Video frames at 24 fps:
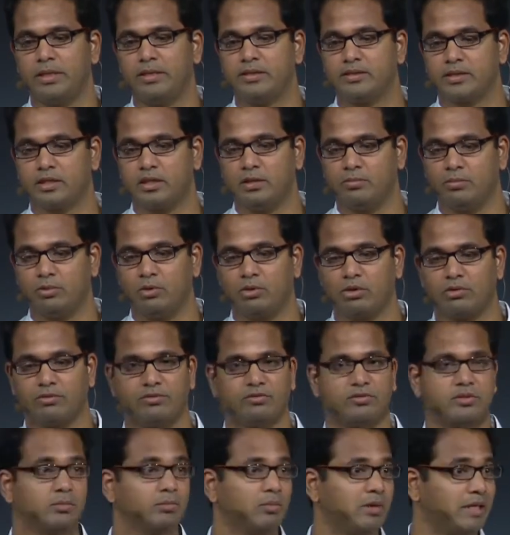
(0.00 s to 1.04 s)
please keep note of
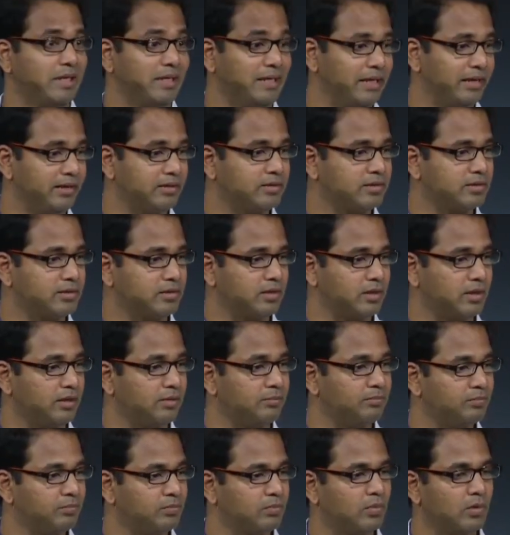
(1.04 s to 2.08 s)
some key dates.
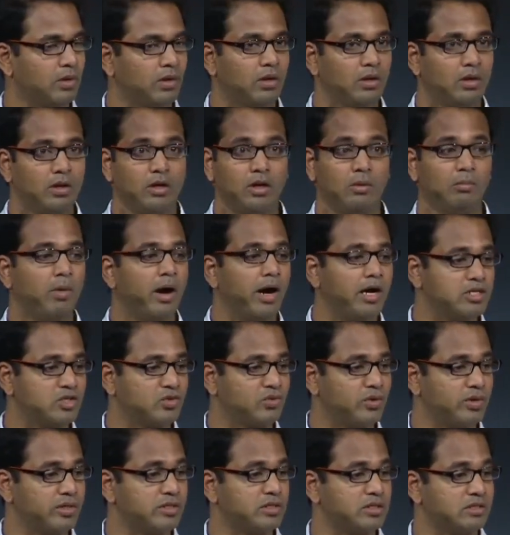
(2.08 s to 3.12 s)
March
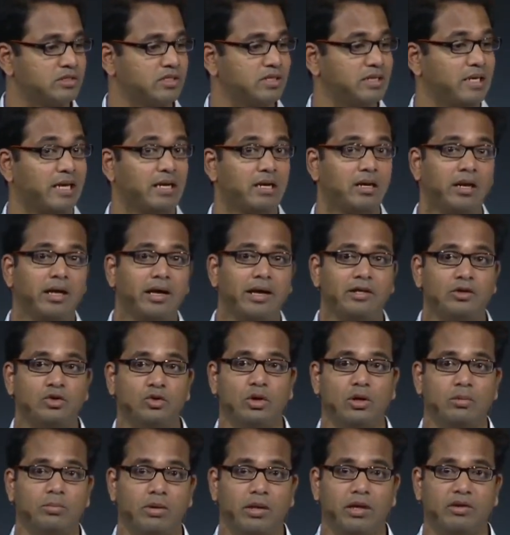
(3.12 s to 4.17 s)
1st is the deadline
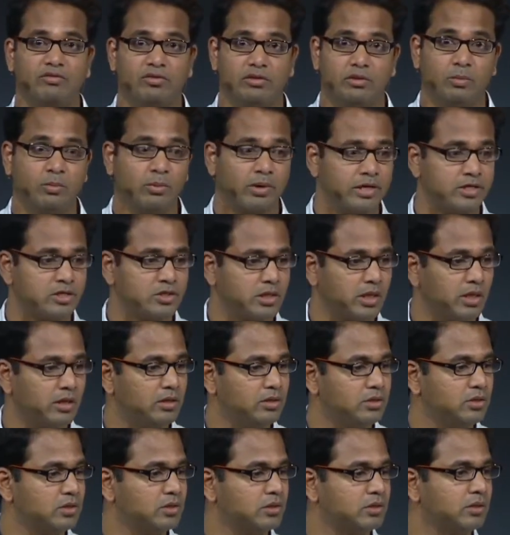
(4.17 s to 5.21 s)
to apply for the prize
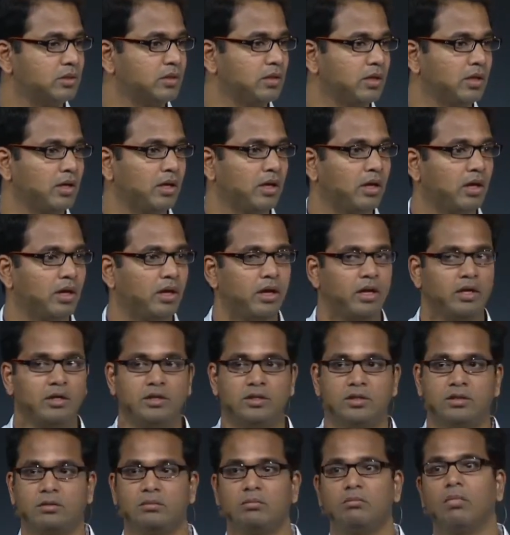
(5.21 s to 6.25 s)
challenge.
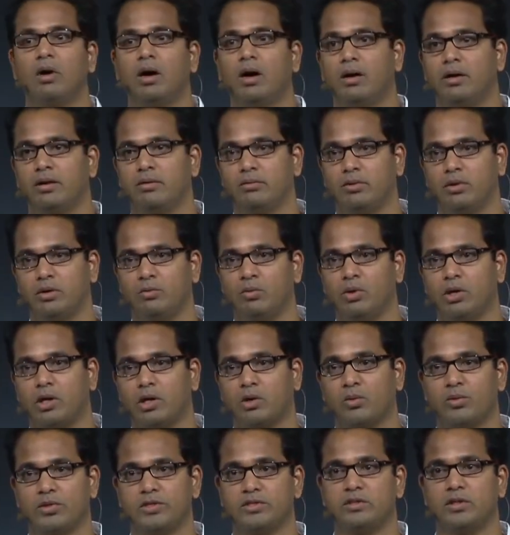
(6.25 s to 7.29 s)
And we
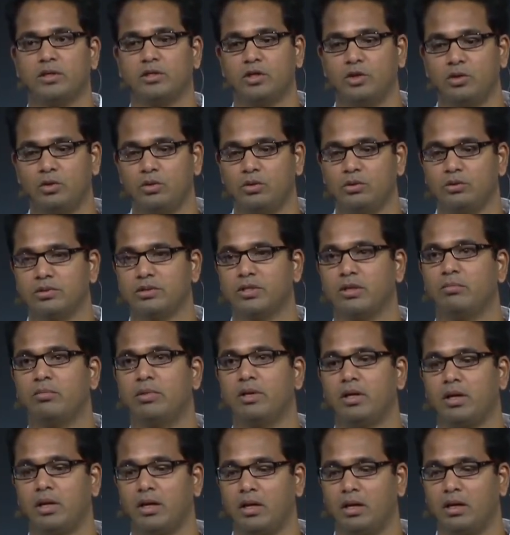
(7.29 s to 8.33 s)
request that you
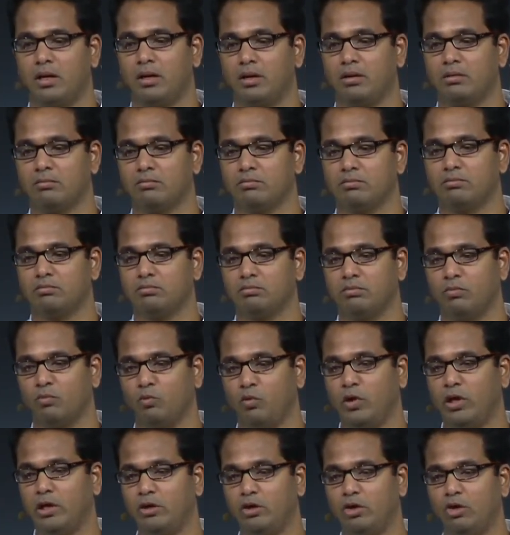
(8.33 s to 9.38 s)
submit a
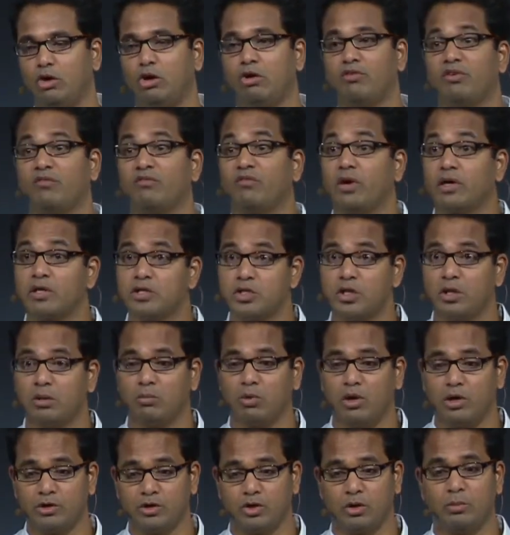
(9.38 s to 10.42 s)
video of a functional
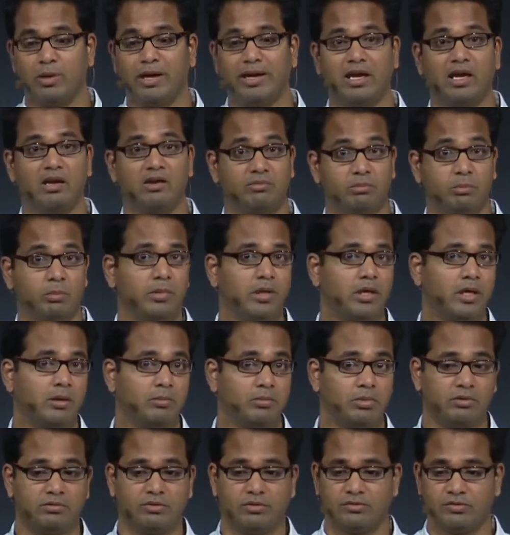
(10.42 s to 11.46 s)
module by
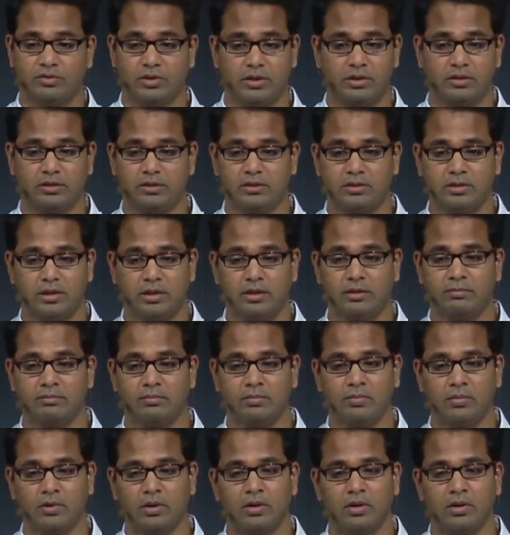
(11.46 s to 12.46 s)
April 15th.